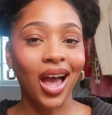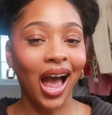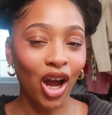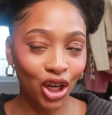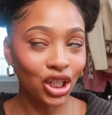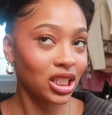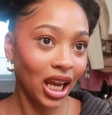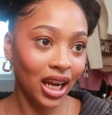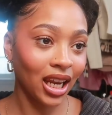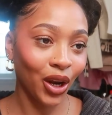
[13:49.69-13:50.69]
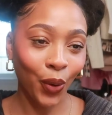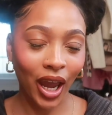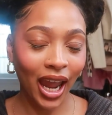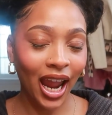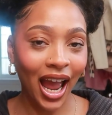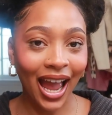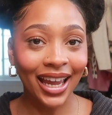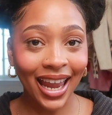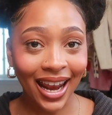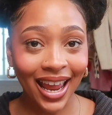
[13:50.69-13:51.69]
I understand it, okay? I
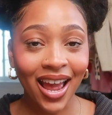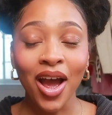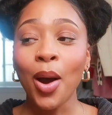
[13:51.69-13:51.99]
get it.